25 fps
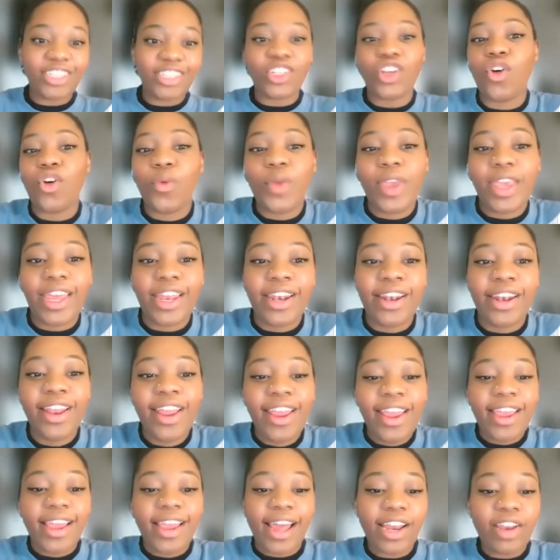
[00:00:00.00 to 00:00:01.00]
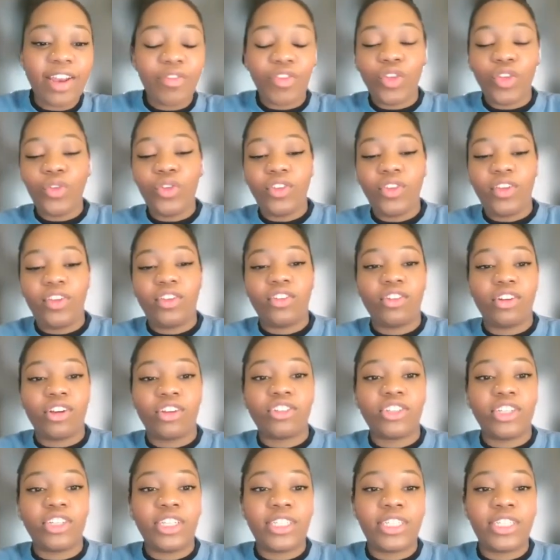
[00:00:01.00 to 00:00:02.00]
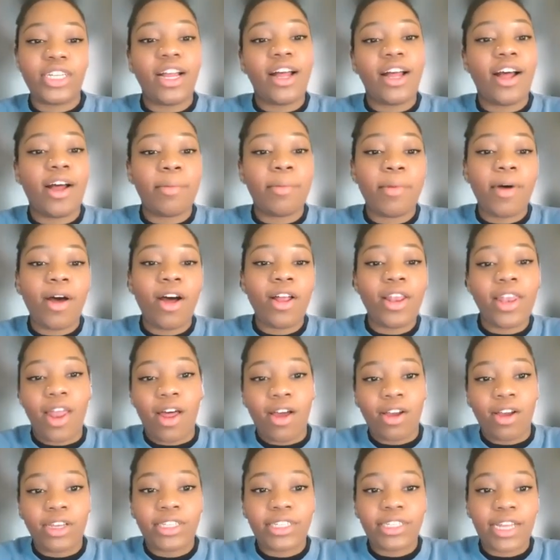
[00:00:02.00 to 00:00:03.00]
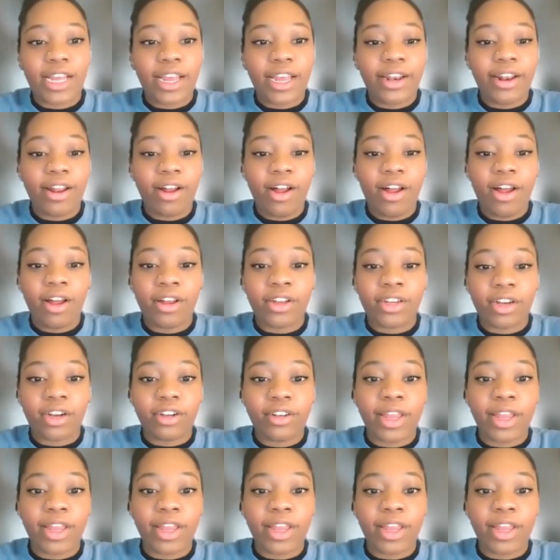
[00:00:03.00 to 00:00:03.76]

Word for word: So we can kind of use the instructions um, alongside, uh,